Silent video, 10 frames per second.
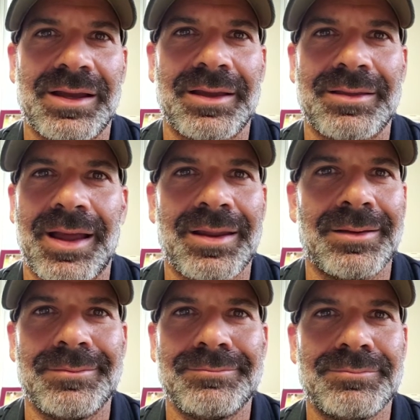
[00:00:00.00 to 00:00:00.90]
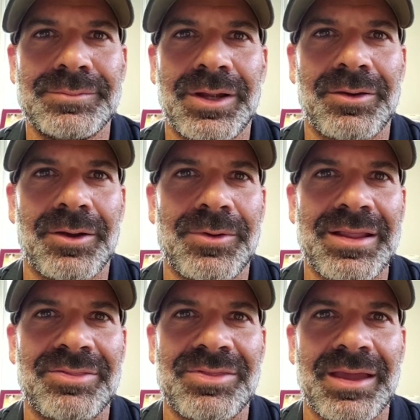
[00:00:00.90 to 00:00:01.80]
I didn't go
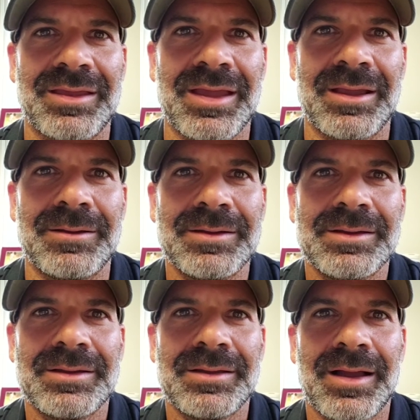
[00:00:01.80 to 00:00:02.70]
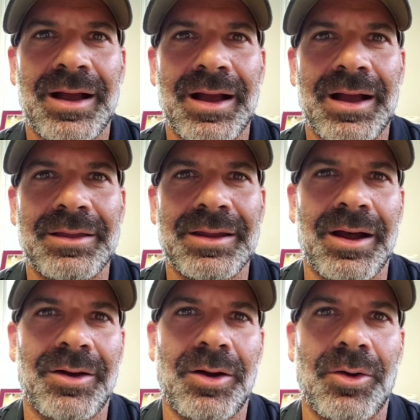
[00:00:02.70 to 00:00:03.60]
in thinking,
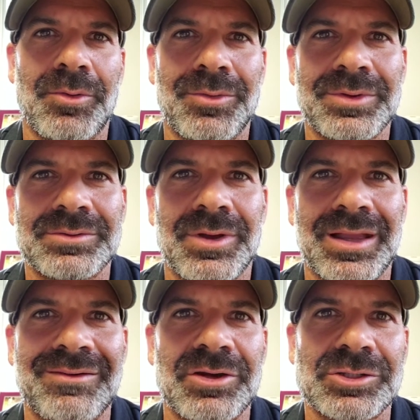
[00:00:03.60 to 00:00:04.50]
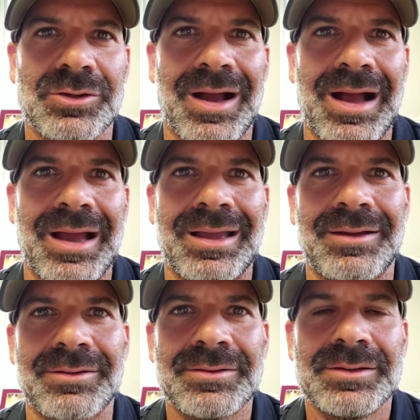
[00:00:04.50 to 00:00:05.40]
I'll give it a try
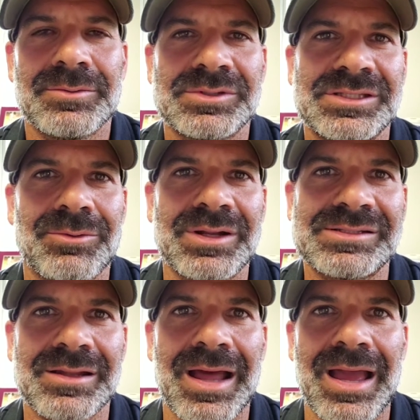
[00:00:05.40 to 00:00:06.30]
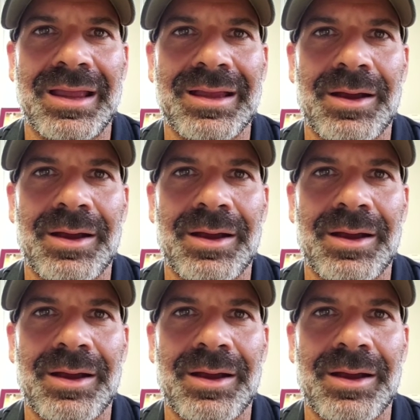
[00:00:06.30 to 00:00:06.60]
or we'll see what it's like.